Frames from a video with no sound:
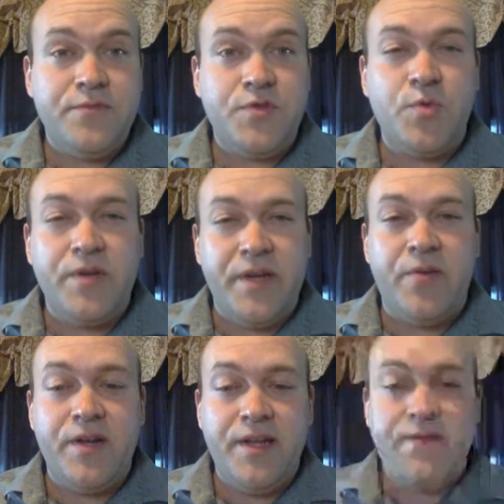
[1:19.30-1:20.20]
just really
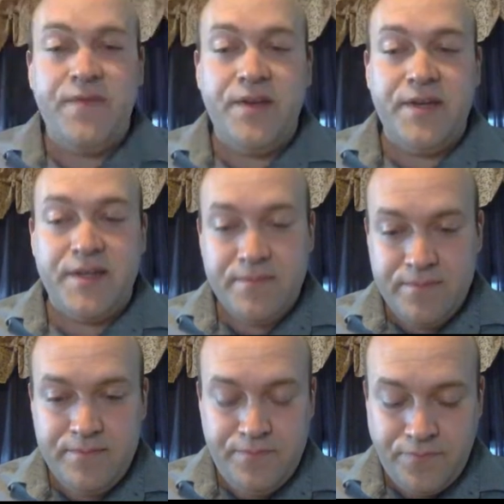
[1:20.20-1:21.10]
gritty feeling
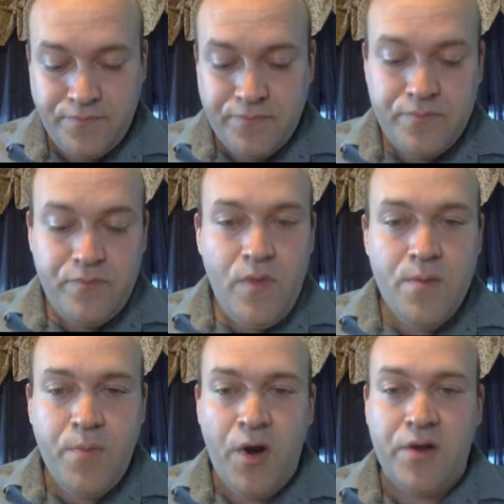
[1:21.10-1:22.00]

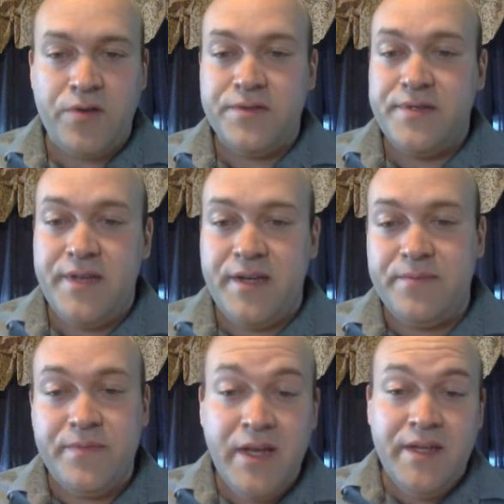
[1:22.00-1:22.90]
particles.
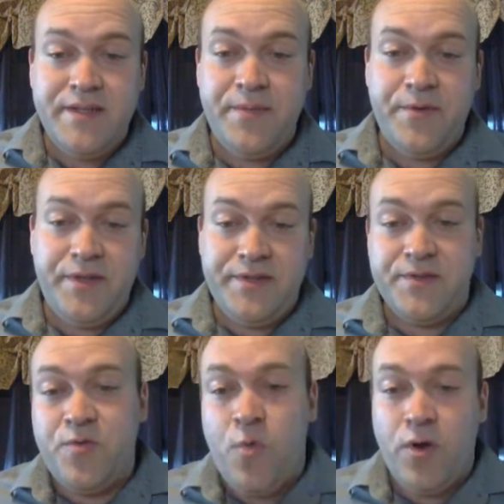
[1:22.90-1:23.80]
Typically, this
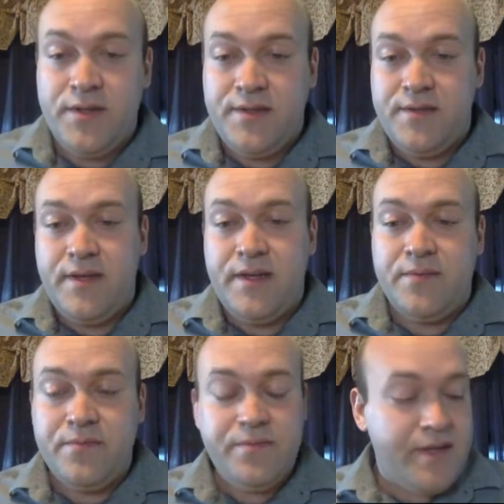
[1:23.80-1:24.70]
is quartz.
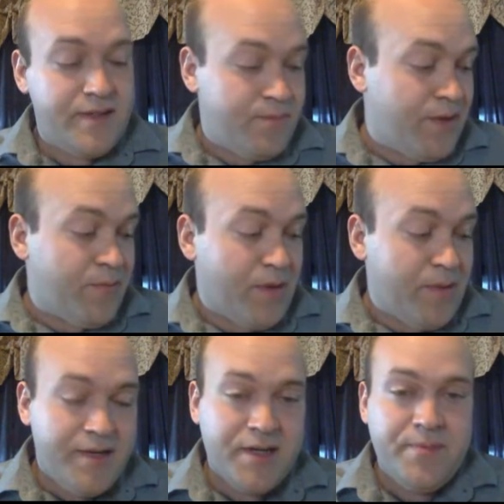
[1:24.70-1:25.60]
As Ben
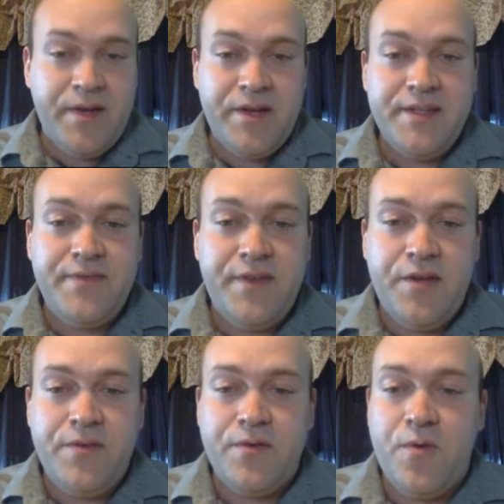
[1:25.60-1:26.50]
probably talked about in his
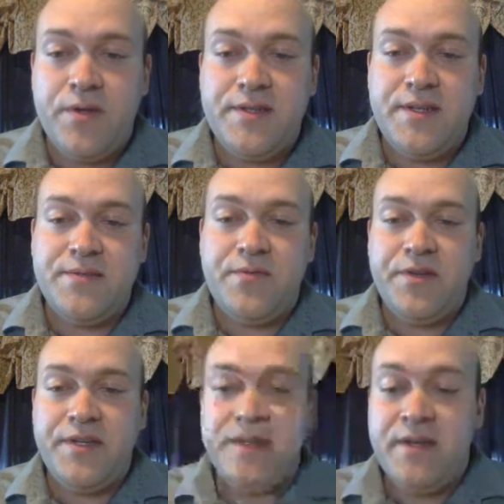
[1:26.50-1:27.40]
video, the quartz doesn't
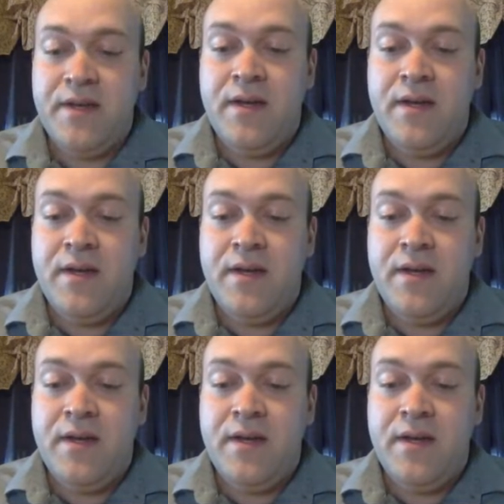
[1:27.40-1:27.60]
really